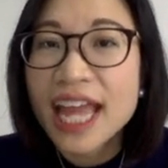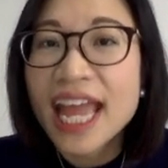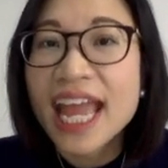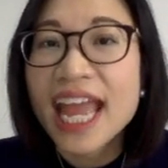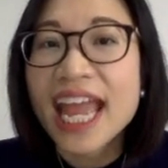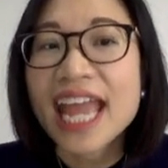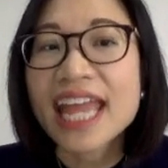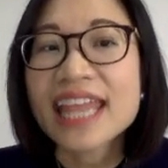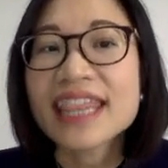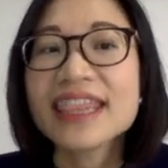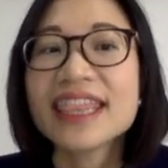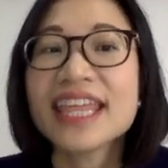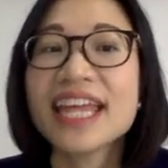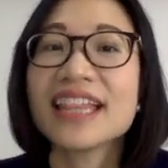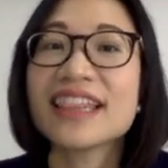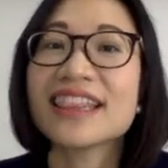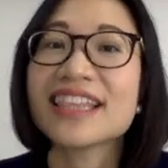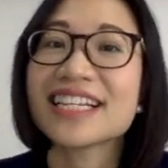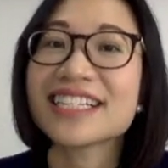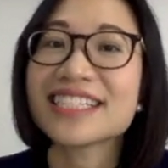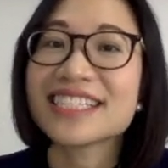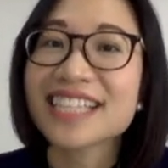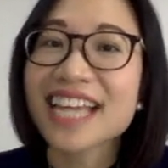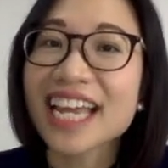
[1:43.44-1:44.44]
and then the
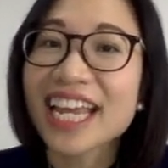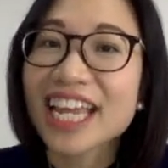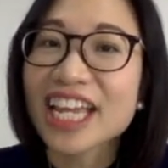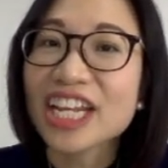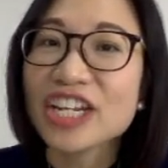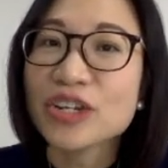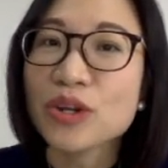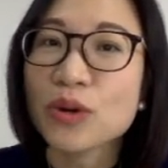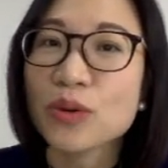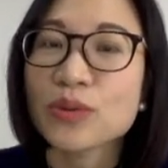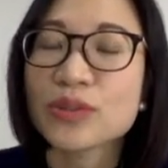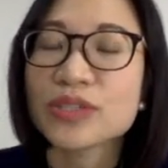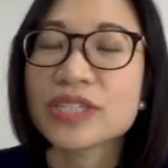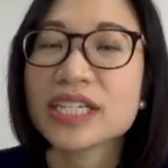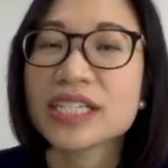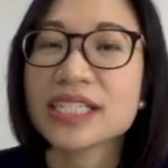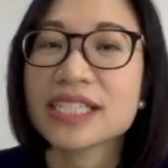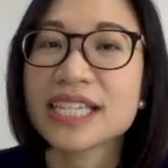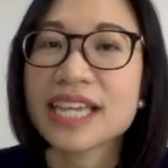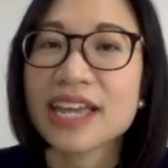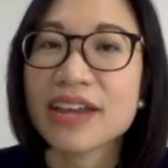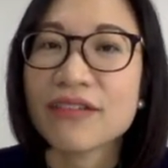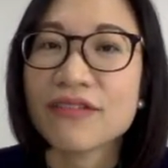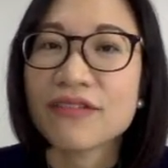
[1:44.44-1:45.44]
second dose is
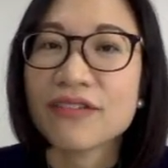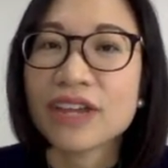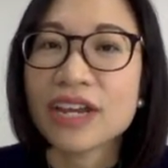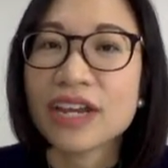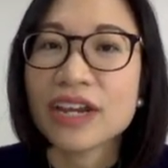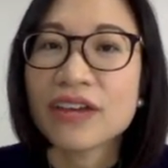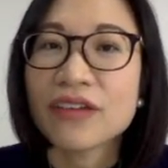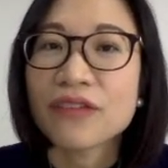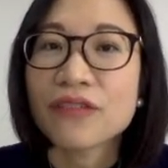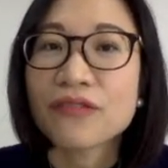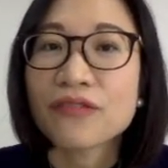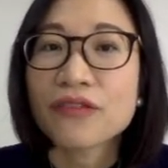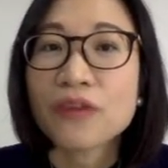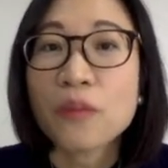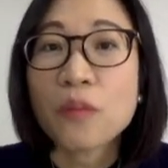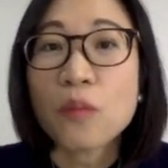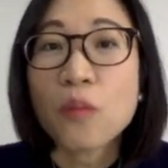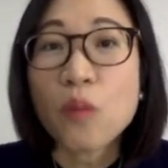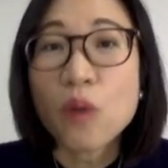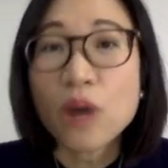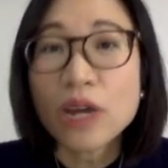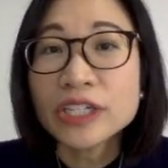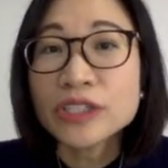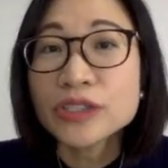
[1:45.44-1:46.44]
given from
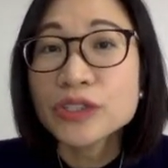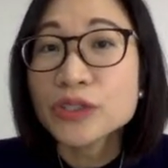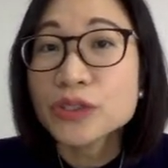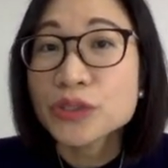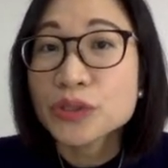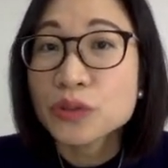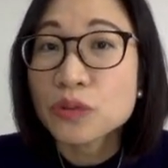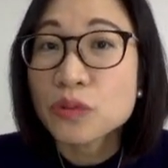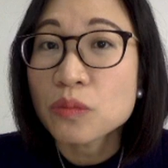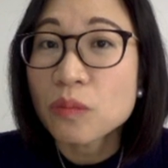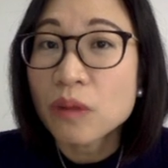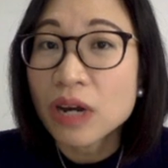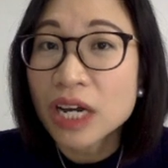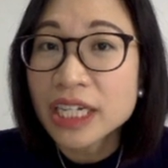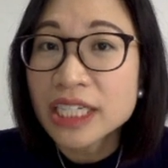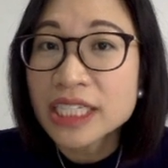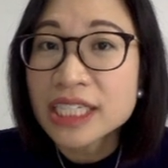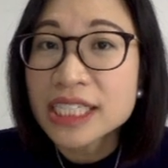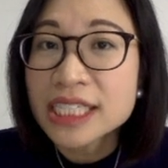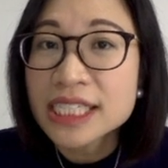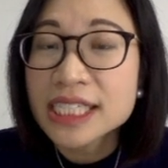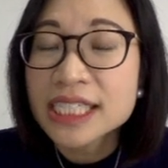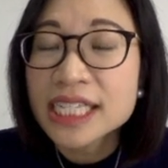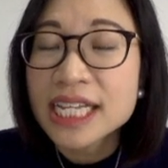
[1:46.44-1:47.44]
1 to 2
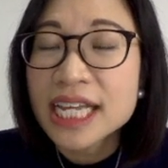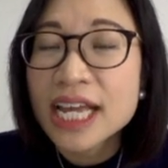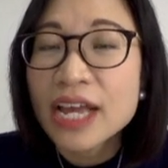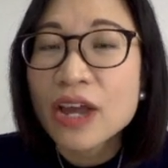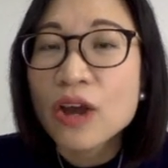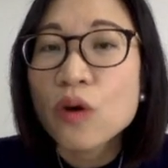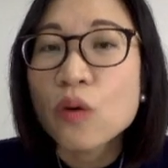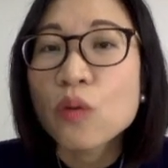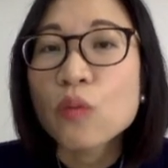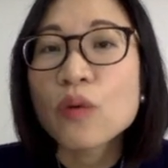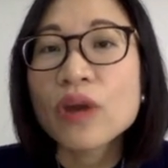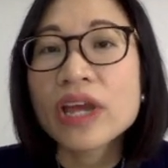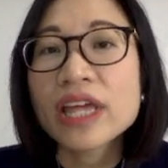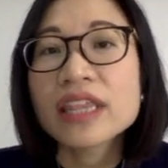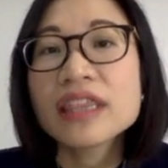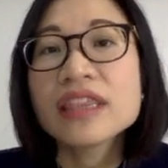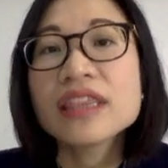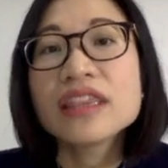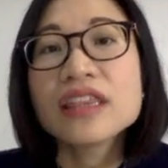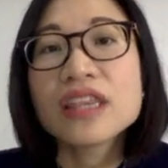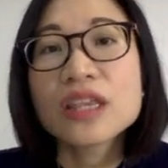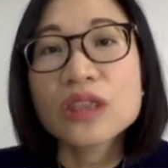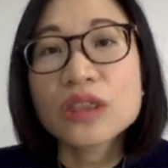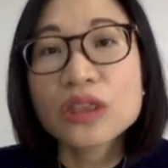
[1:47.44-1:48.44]
months, with
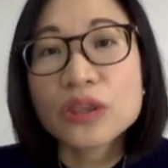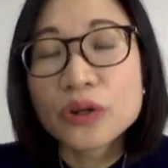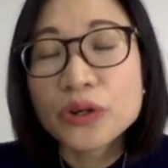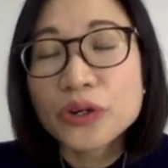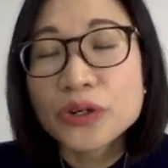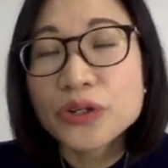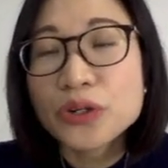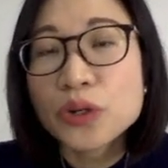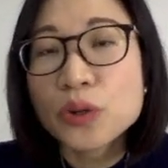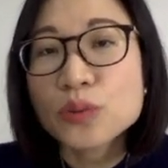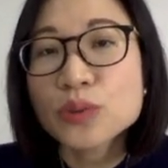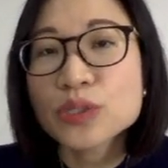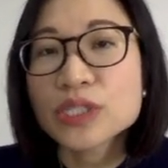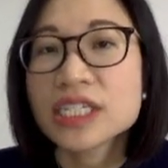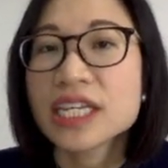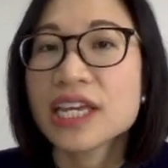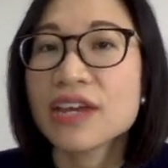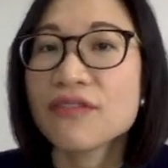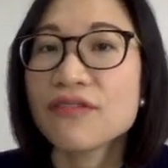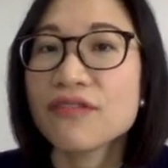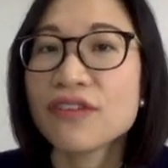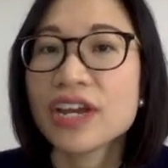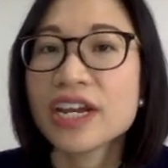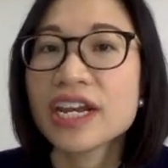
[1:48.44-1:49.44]
the third dose
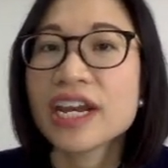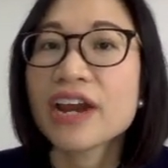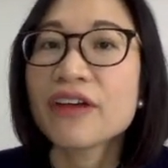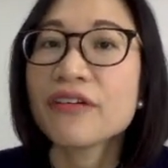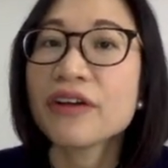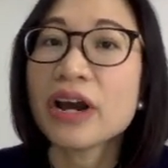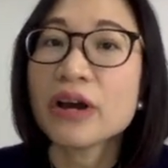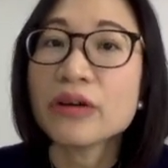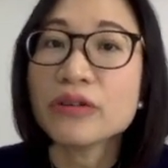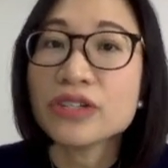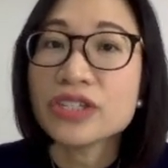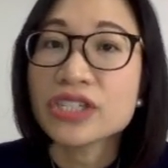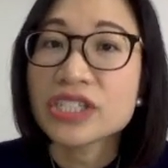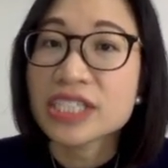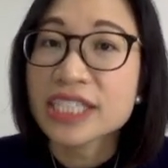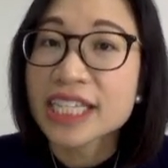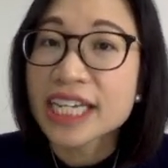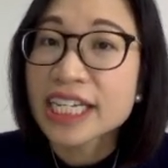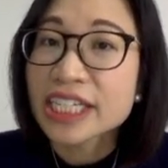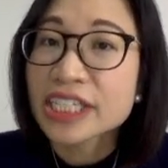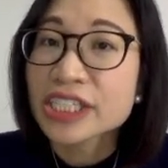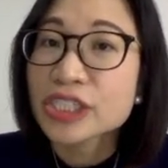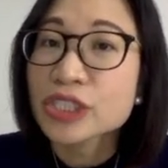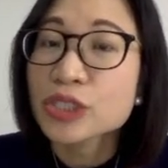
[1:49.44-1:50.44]
given around
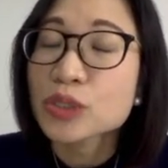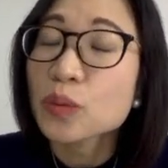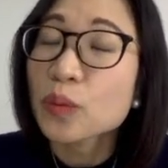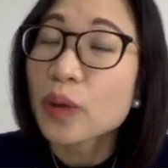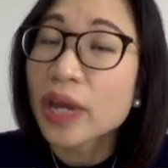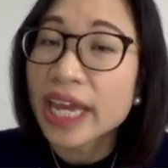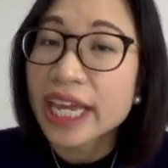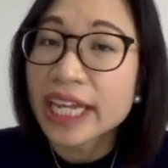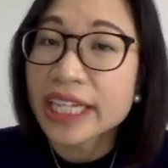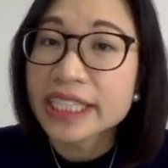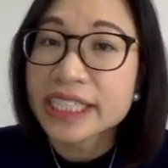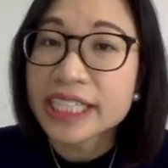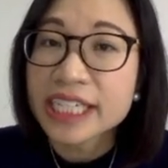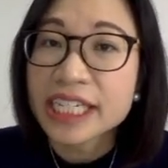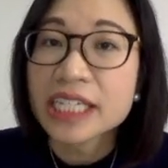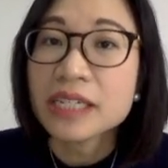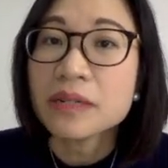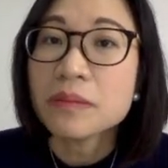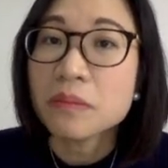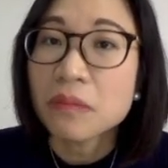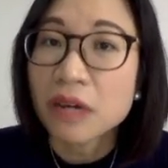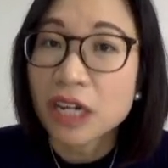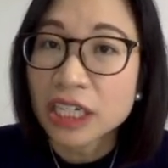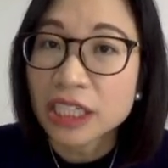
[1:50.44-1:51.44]
6 to
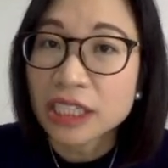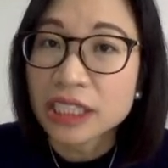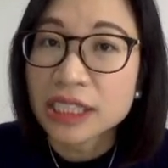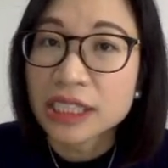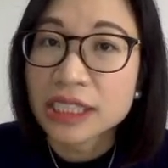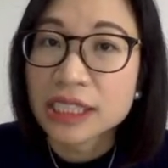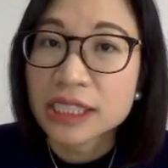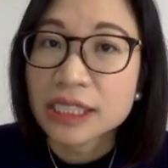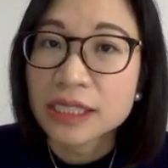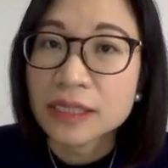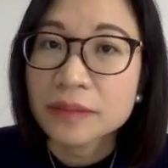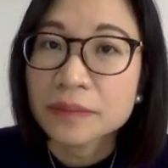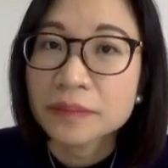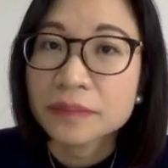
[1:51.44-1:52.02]
18 months.